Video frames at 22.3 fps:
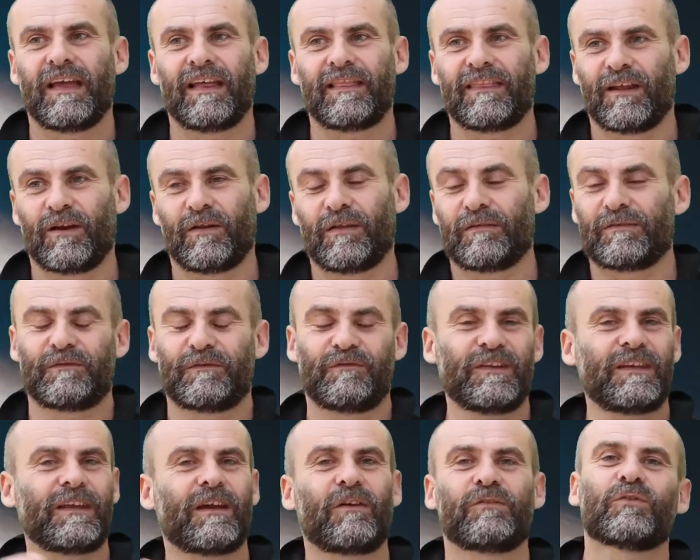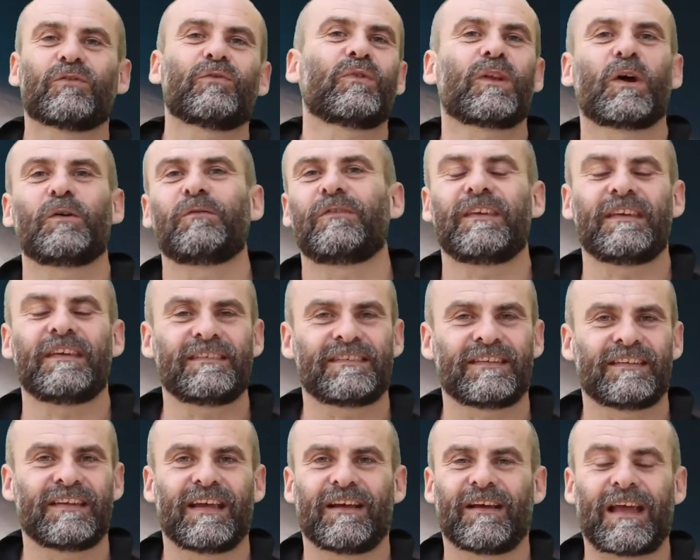There's videos all over the
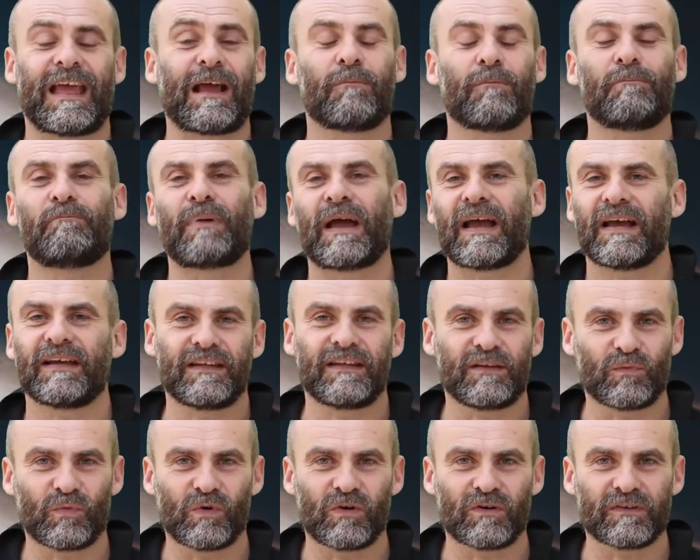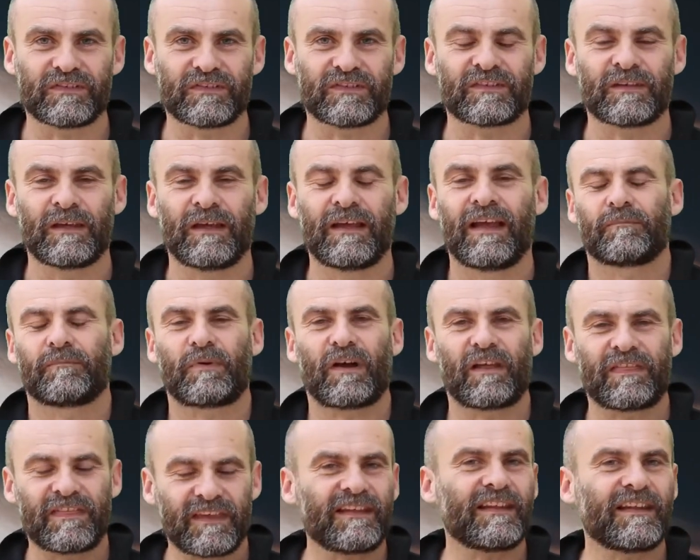internet how bad it was. But
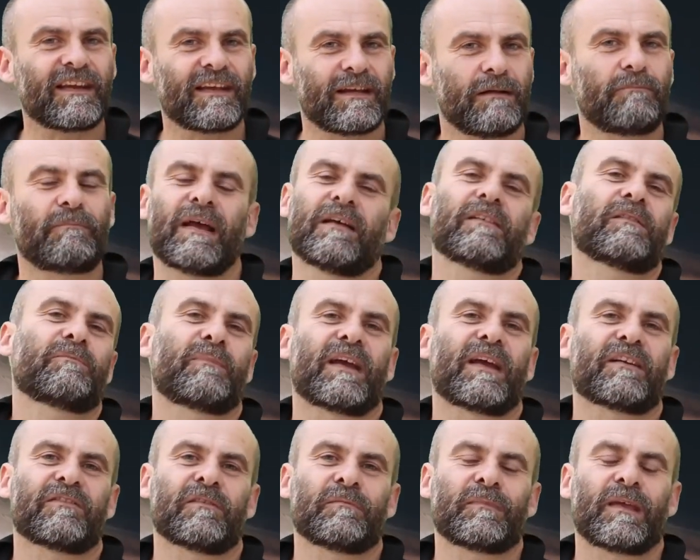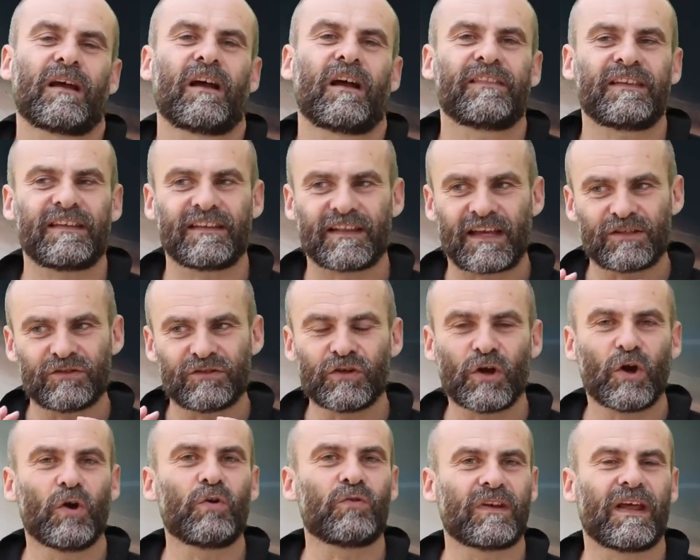I think they're going to bounce back from that. I think they
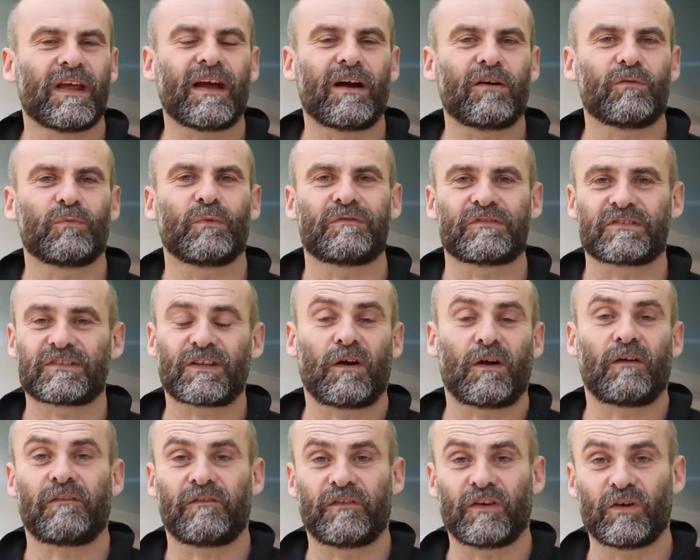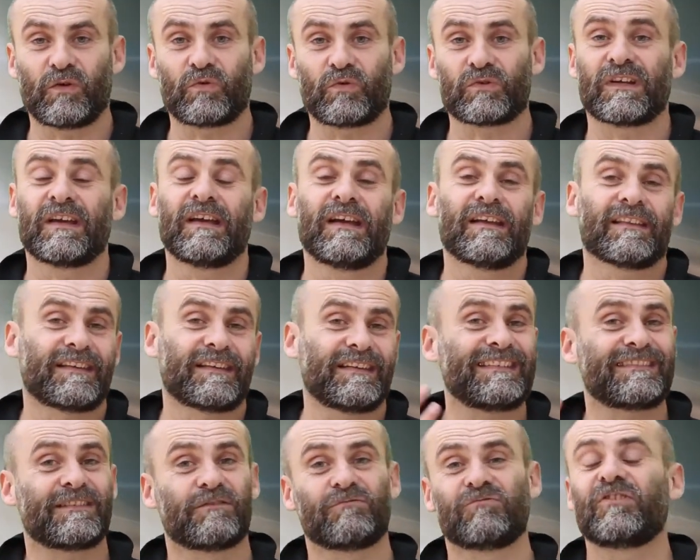know now with Starfield, they
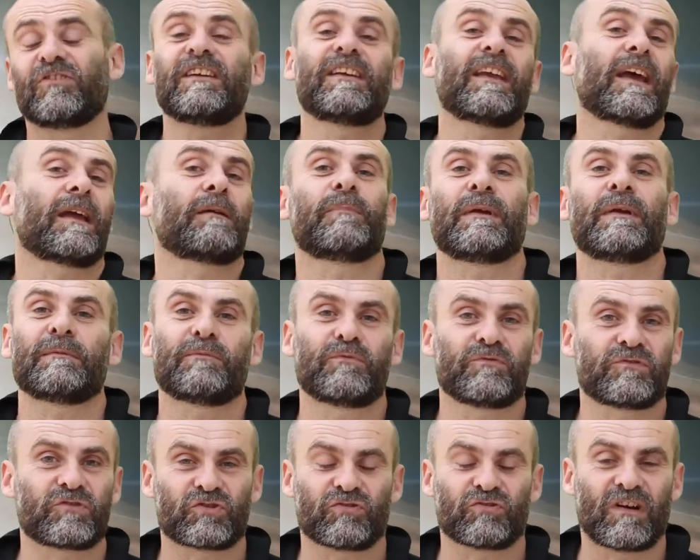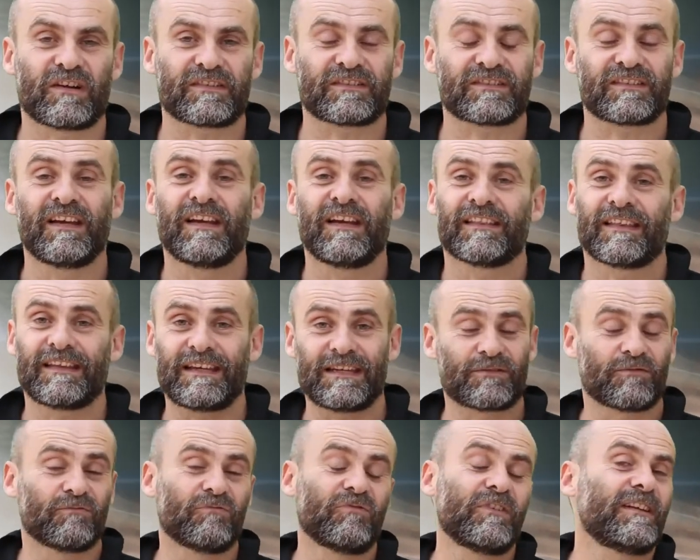need to regain people's trust. They need
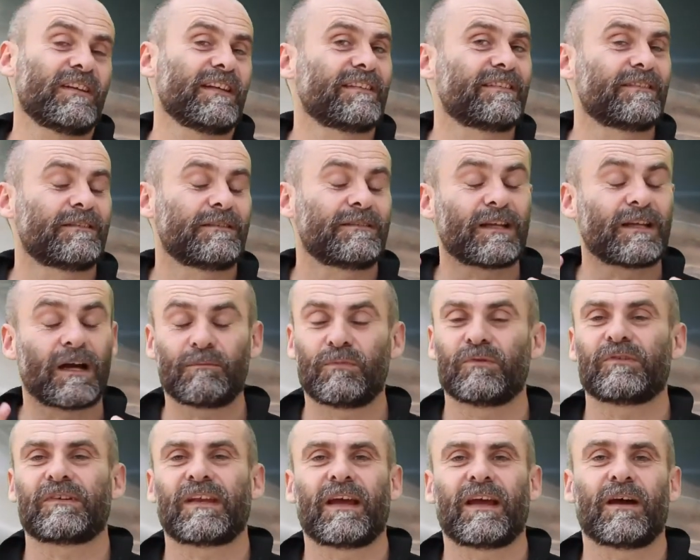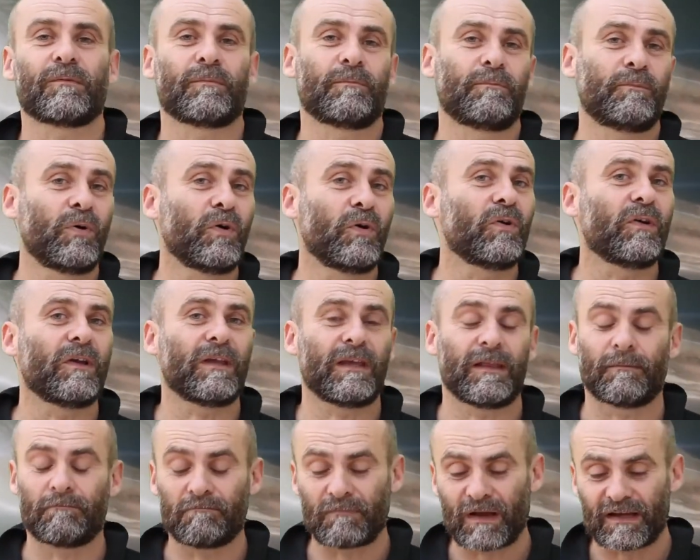to really double down, put
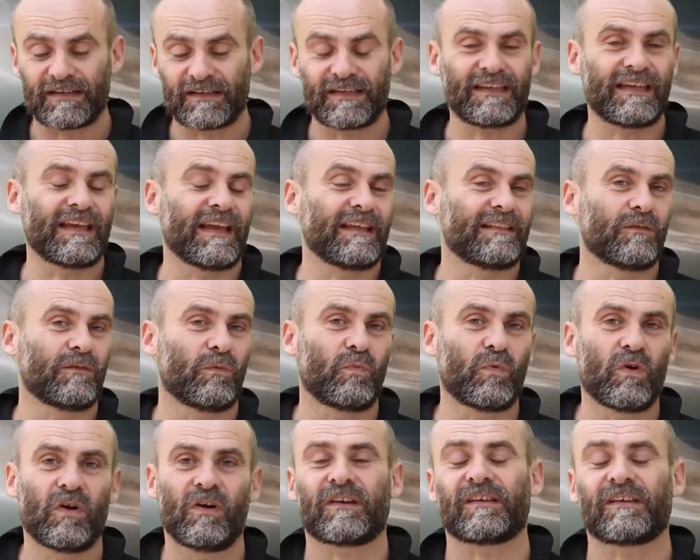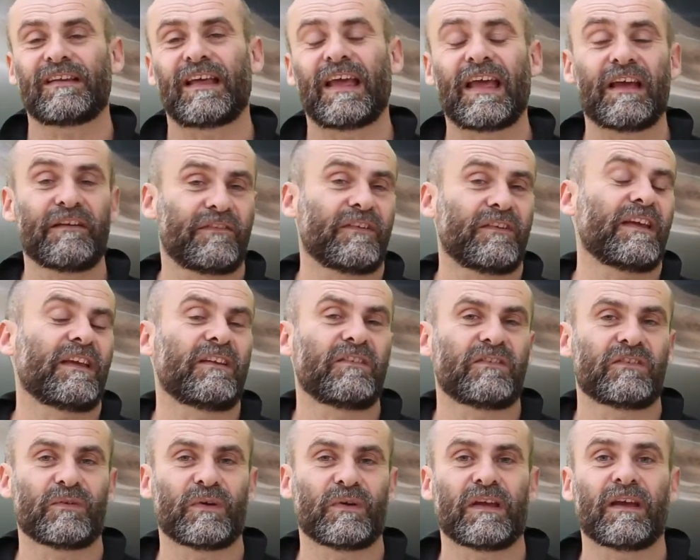the money and the work and the effort
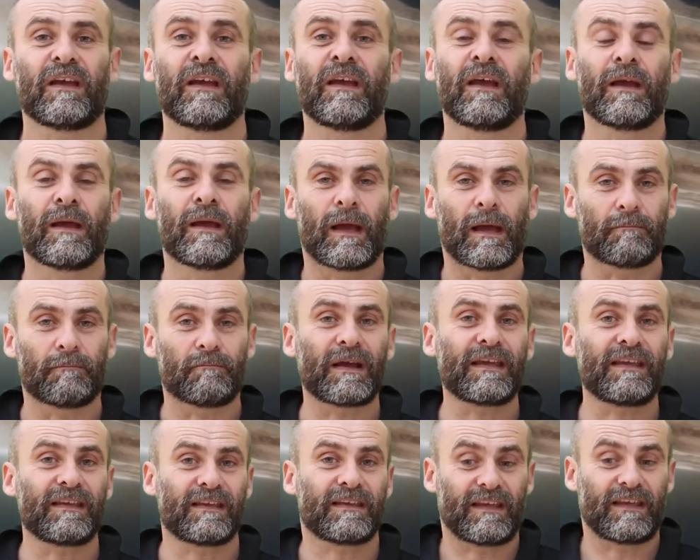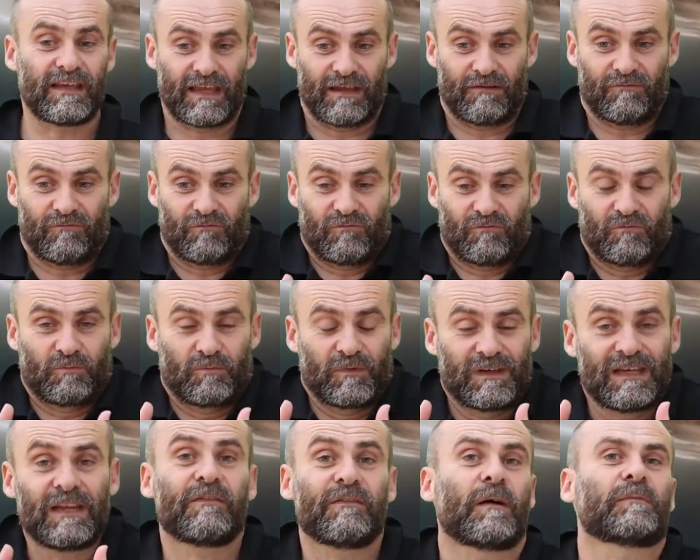into it, and make it
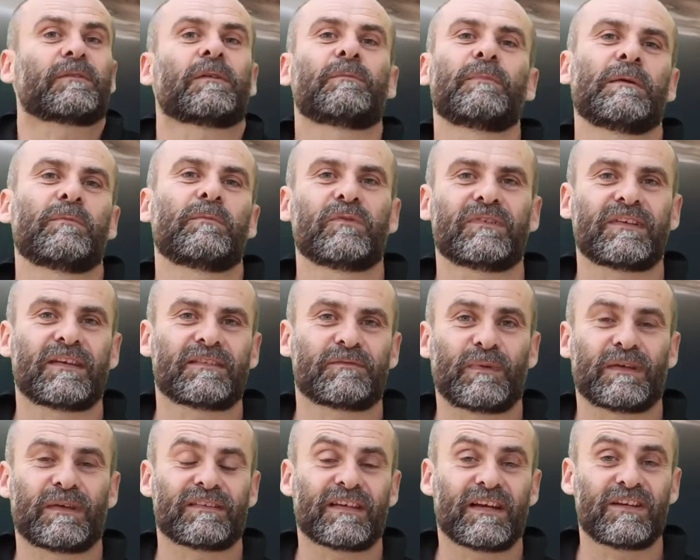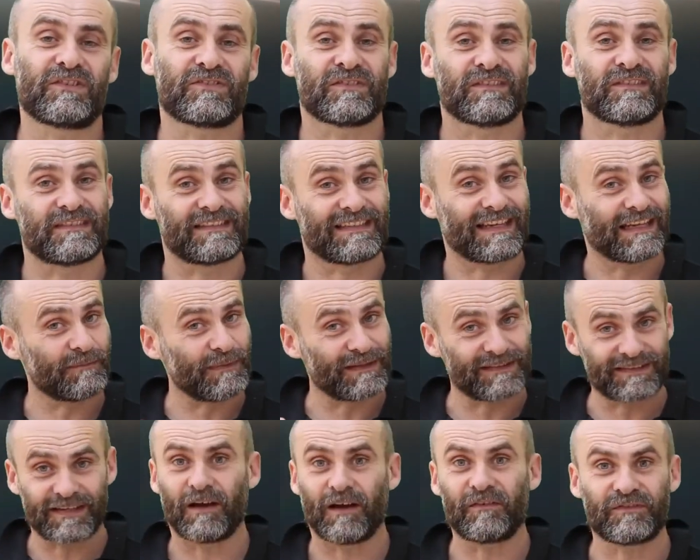live up to people's expectations. It's going to be
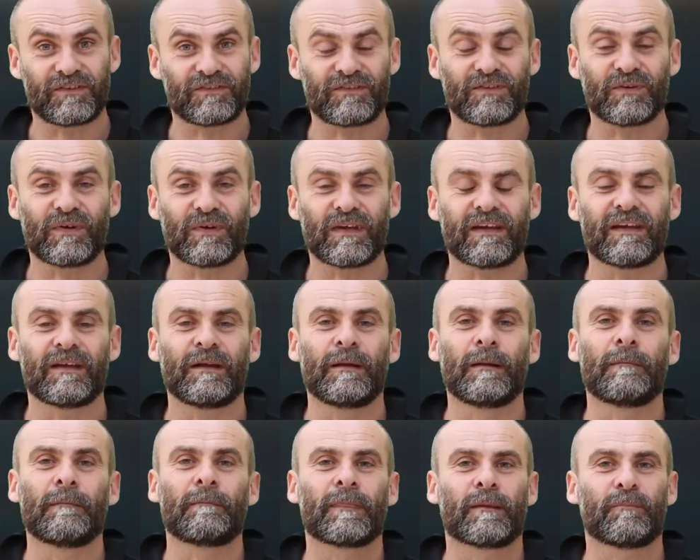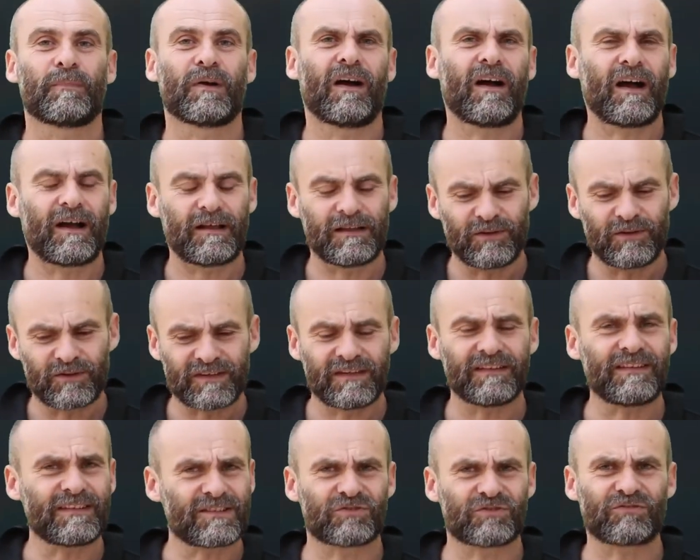tough to do it, but looking
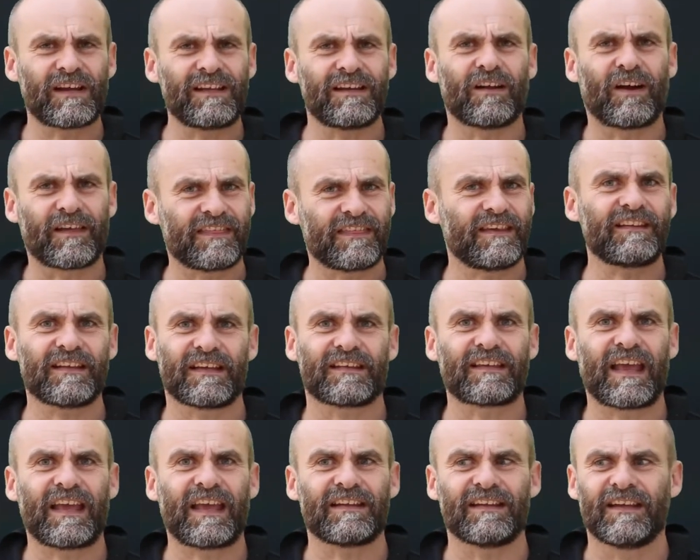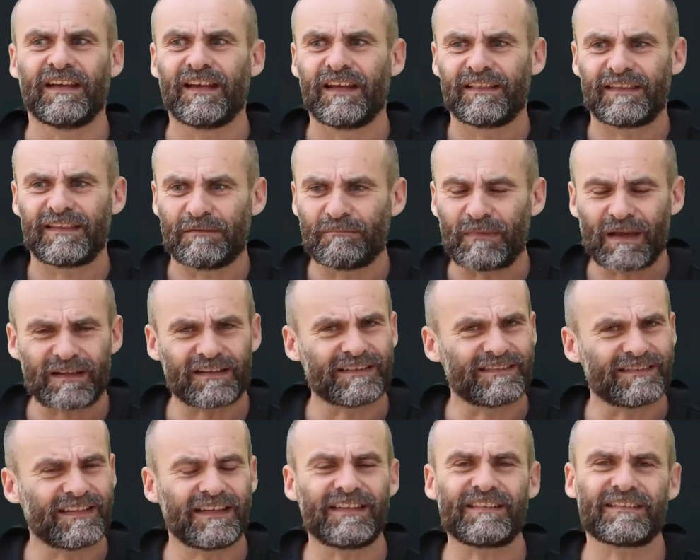at this trailer, I think they can. The amount
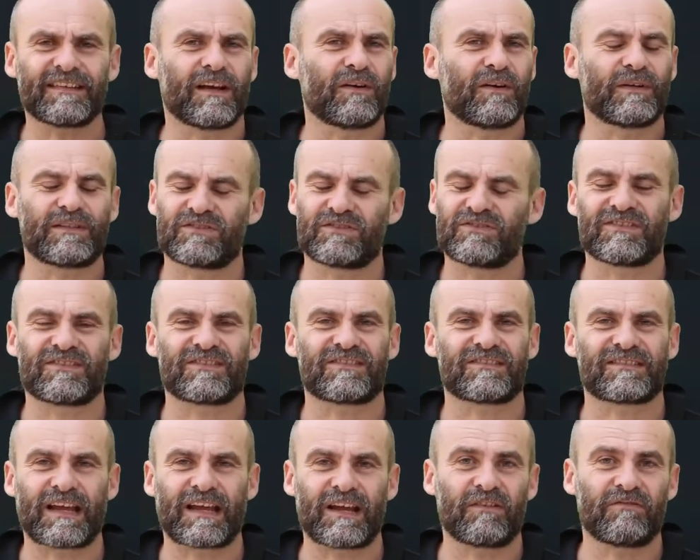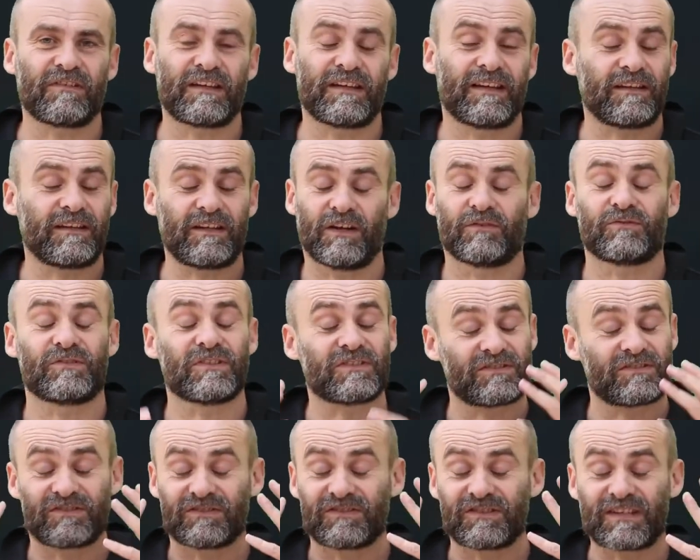of detail is just staggering.
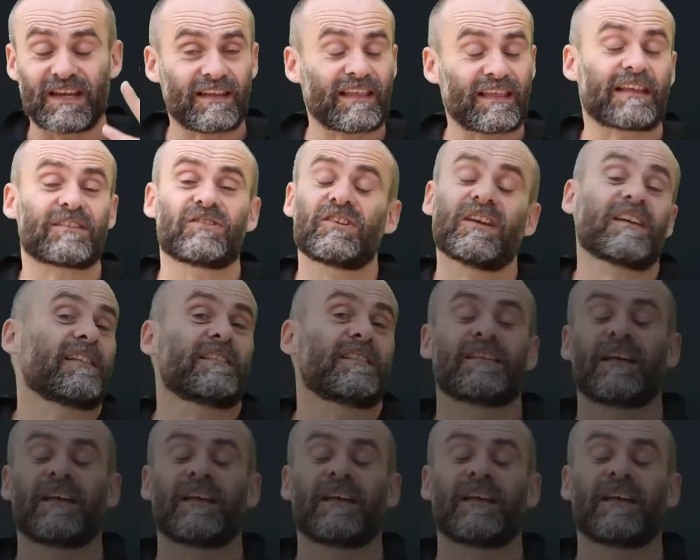Just check this